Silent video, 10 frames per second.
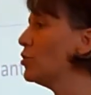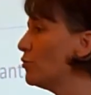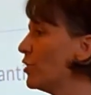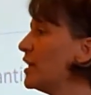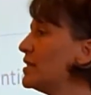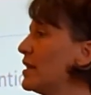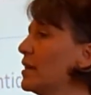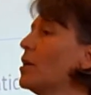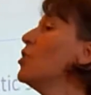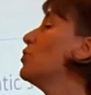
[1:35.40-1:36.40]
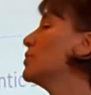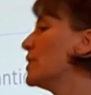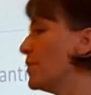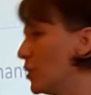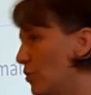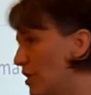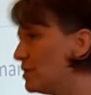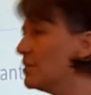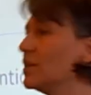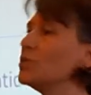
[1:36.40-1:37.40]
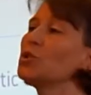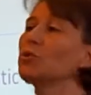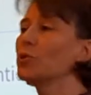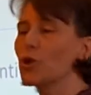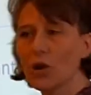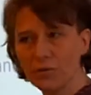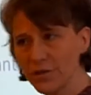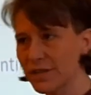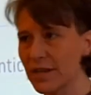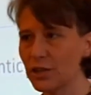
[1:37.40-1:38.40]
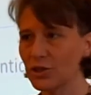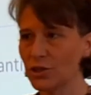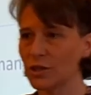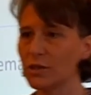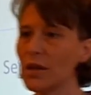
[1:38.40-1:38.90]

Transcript: reading, or something you're listening to, or a conversation.